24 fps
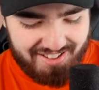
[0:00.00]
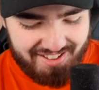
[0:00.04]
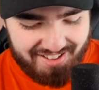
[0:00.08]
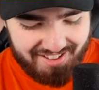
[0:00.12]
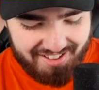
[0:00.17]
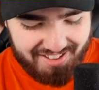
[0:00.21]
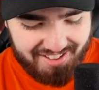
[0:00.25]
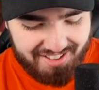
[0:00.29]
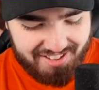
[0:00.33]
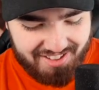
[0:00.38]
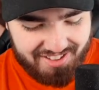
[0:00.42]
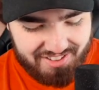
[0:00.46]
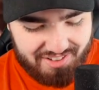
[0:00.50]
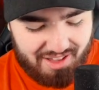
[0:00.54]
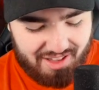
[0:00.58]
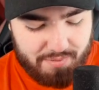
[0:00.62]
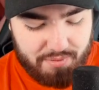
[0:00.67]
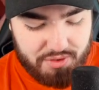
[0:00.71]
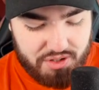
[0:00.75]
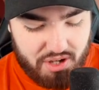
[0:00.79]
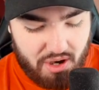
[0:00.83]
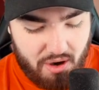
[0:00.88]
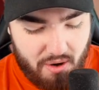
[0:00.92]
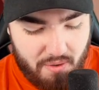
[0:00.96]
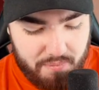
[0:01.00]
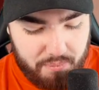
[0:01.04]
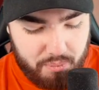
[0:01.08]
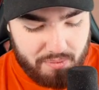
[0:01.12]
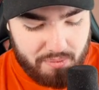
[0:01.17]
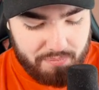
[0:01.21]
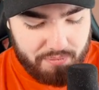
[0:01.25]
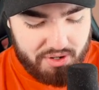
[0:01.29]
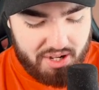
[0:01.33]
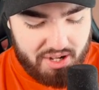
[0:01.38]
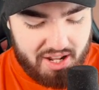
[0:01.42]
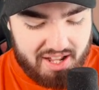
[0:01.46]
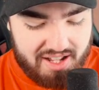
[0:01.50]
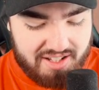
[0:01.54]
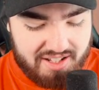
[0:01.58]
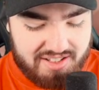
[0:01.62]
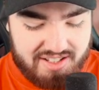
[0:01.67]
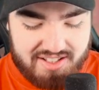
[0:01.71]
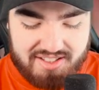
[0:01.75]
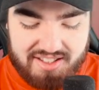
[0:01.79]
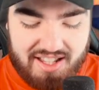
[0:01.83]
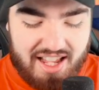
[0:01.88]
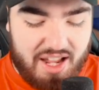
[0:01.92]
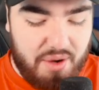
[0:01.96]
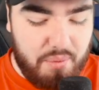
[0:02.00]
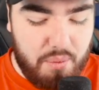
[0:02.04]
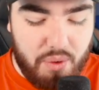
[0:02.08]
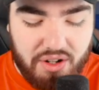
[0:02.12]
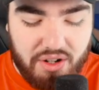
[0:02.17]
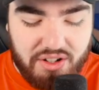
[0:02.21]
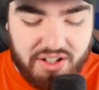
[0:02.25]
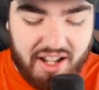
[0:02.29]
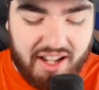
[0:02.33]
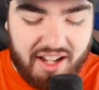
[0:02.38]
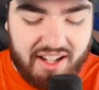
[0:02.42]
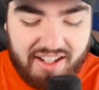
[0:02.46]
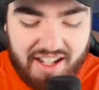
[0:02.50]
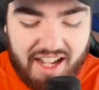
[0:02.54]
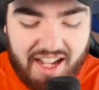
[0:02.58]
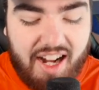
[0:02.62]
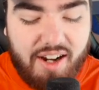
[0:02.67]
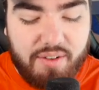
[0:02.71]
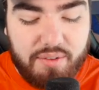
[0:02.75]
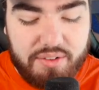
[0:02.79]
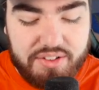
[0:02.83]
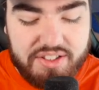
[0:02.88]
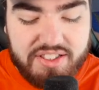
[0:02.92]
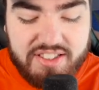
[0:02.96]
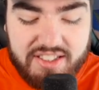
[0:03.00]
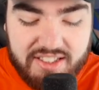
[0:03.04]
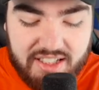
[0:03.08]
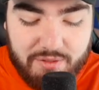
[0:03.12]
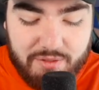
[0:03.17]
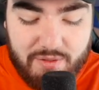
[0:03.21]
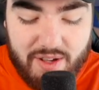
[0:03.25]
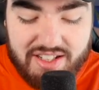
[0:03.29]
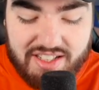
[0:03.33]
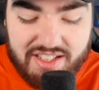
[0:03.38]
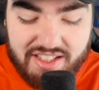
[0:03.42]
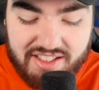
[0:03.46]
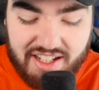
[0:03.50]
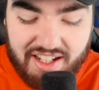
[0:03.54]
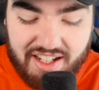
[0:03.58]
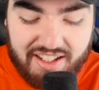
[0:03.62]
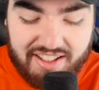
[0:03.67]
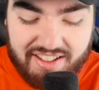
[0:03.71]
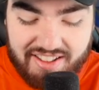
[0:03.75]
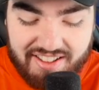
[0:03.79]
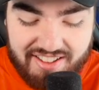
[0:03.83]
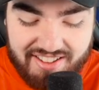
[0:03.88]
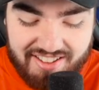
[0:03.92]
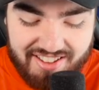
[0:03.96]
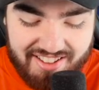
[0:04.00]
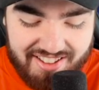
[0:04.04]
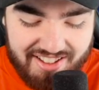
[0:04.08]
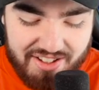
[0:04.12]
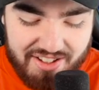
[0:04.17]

Look how much hope Wimpod has. It's like, one day I will see a better day.